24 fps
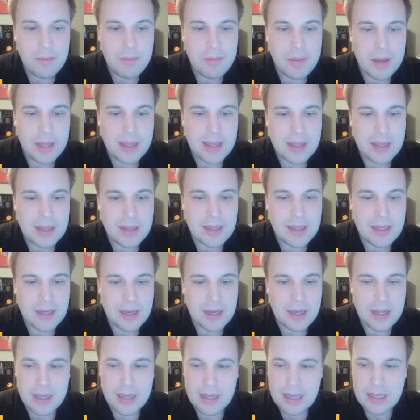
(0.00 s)
But
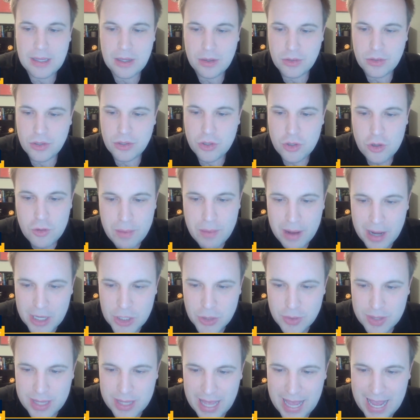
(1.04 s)
to, you know,
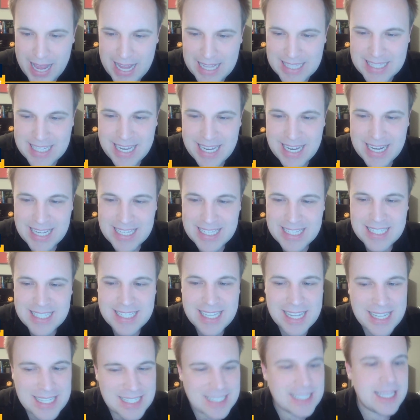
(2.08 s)
Zubac with 18 and
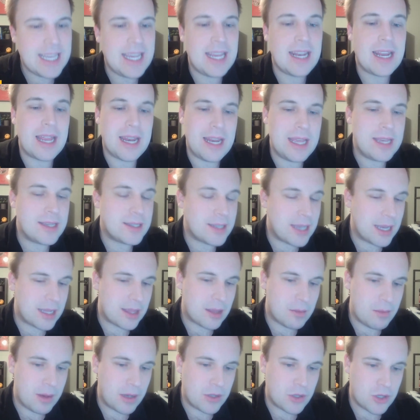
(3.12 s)
16, and he's kicked
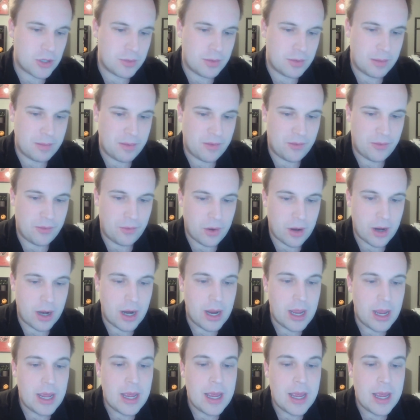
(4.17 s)
the Pacers butt before.